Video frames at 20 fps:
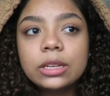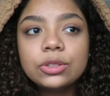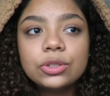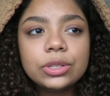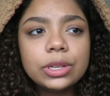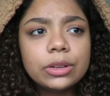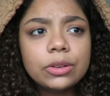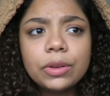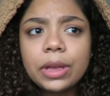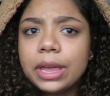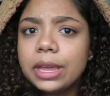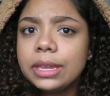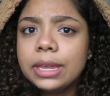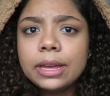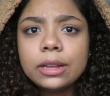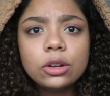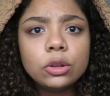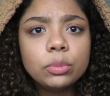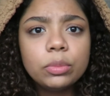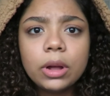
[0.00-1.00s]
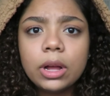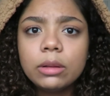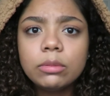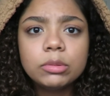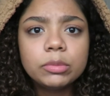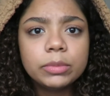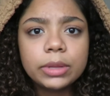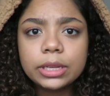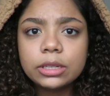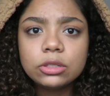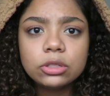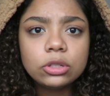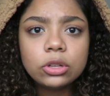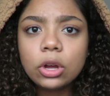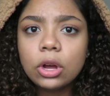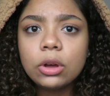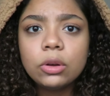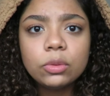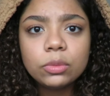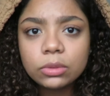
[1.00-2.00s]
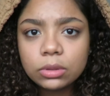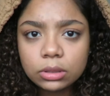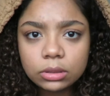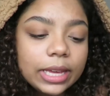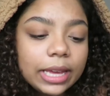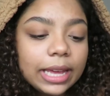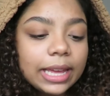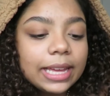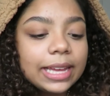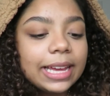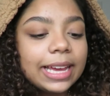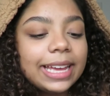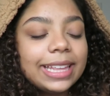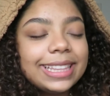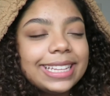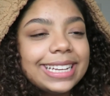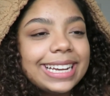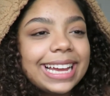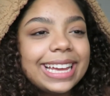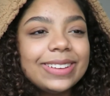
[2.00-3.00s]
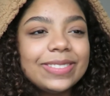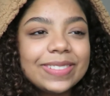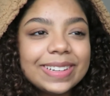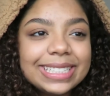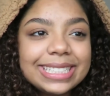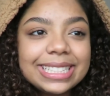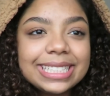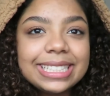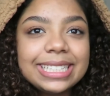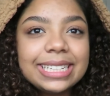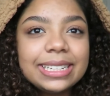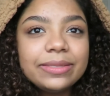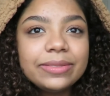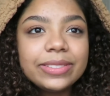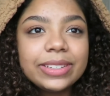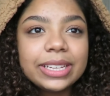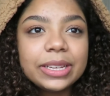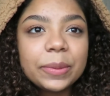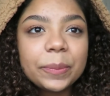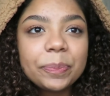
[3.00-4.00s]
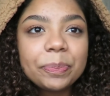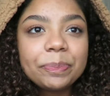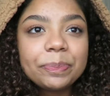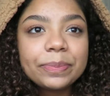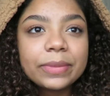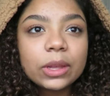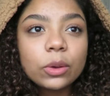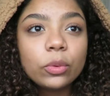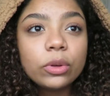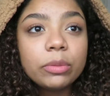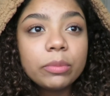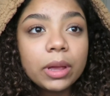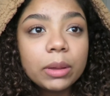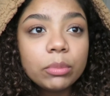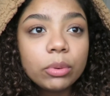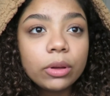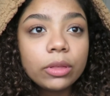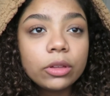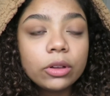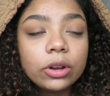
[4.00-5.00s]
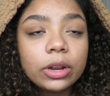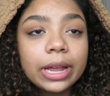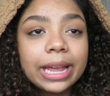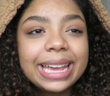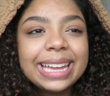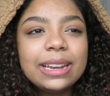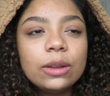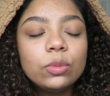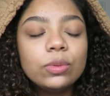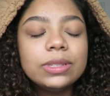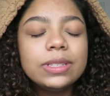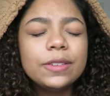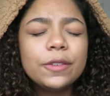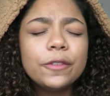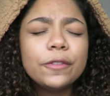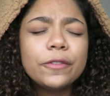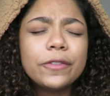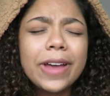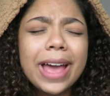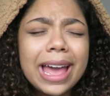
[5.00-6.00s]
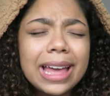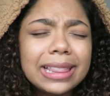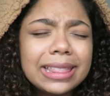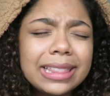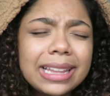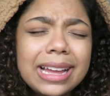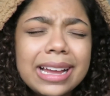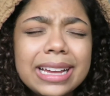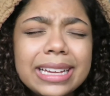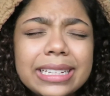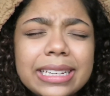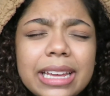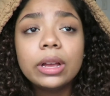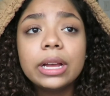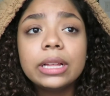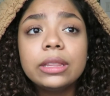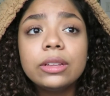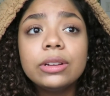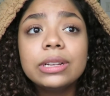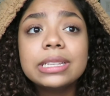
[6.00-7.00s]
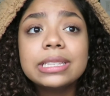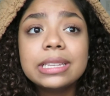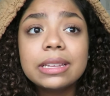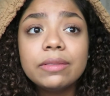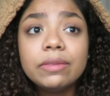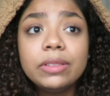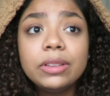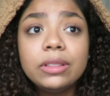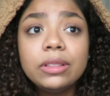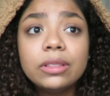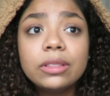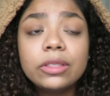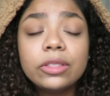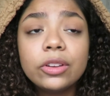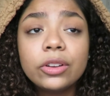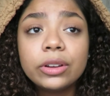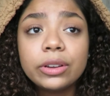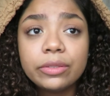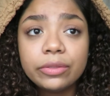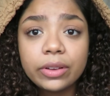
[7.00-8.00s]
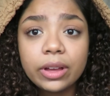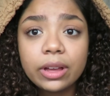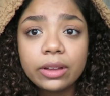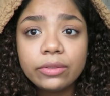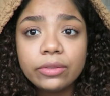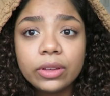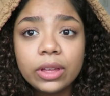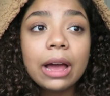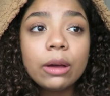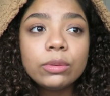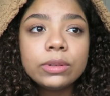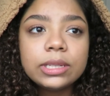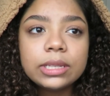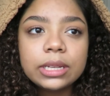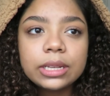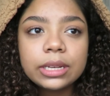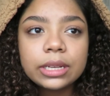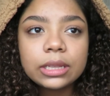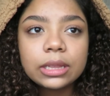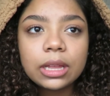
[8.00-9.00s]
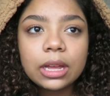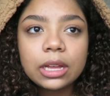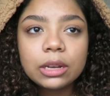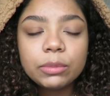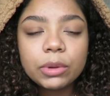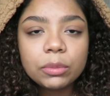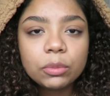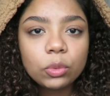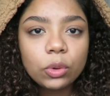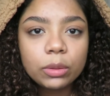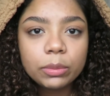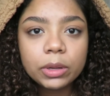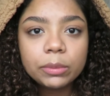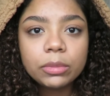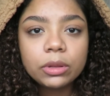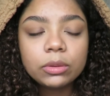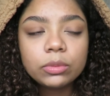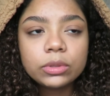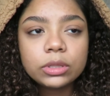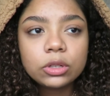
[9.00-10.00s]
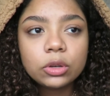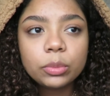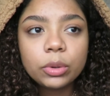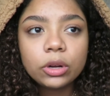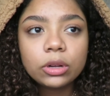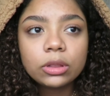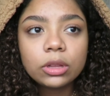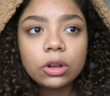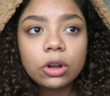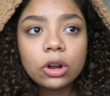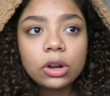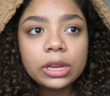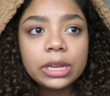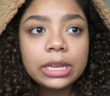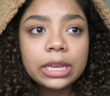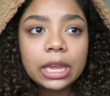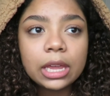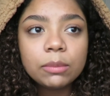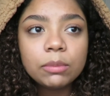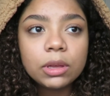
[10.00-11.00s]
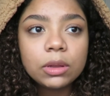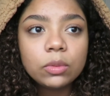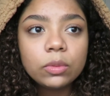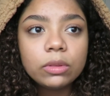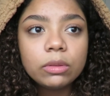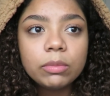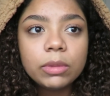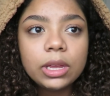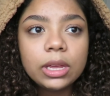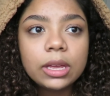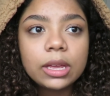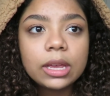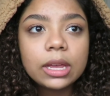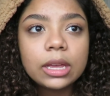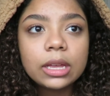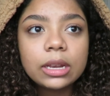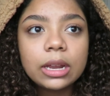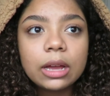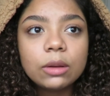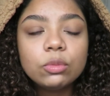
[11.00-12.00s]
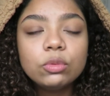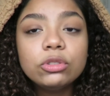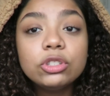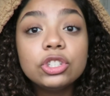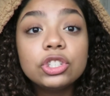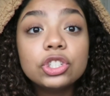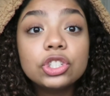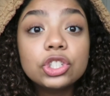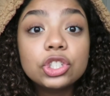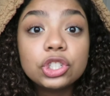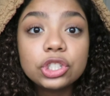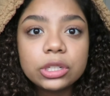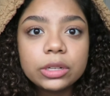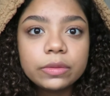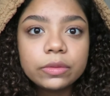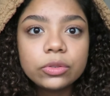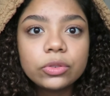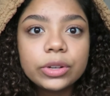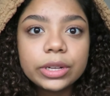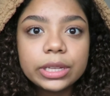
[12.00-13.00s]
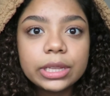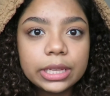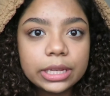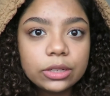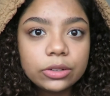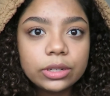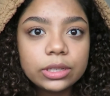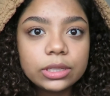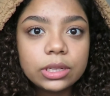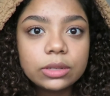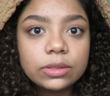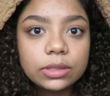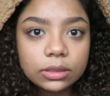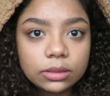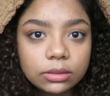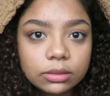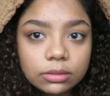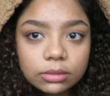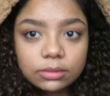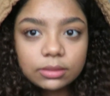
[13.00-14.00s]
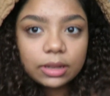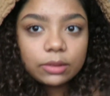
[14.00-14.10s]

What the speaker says: And she was like, okay, yeah, no problem, like just go. And then I went to the DMV with my brother and it was a fat line. I got there at 7:35. I was standing in line, my brother went to go park the car. He came in with me and I was shivering like crazy. I was like, ugh.